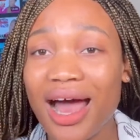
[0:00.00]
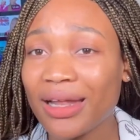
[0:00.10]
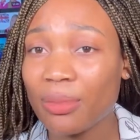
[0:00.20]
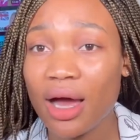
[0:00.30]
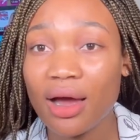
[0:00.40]

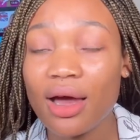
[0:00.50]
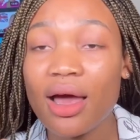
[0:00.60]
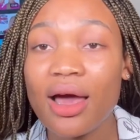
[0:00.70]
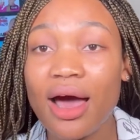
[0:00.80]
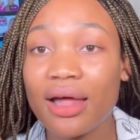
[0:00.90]
ANMAC.
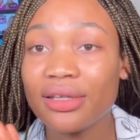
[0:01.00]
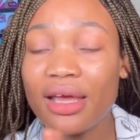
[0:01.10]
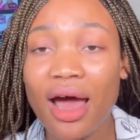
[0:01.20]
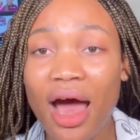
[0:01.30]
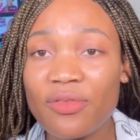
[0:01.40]

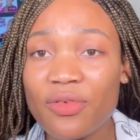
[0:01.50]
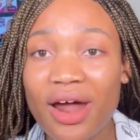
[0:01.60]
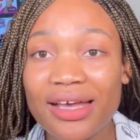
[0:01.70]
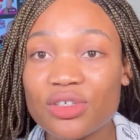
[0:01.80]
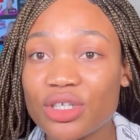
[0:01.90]
The
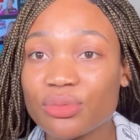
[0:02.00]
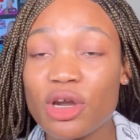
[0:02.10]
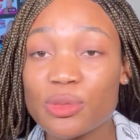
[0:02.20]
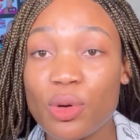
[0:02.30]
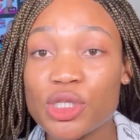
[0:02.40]
AFRA is
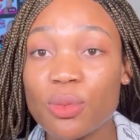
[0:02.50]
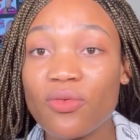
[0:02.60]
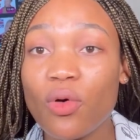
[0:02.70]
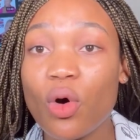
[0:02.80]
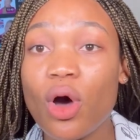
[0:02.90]
responsible
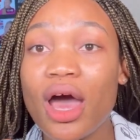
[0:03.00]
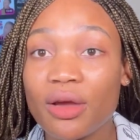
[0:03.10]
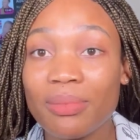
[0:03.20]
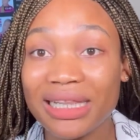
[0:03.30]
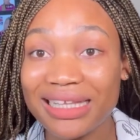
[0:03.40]
for
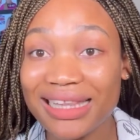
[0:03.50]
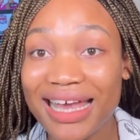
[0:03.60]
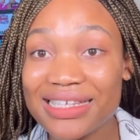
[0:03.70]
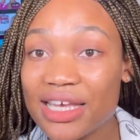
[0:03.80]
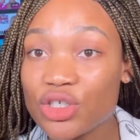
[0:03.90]

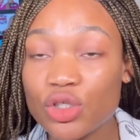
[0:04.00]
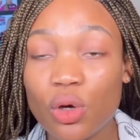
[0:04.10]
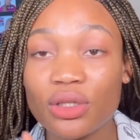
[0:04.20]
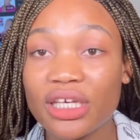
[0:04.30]
licensure.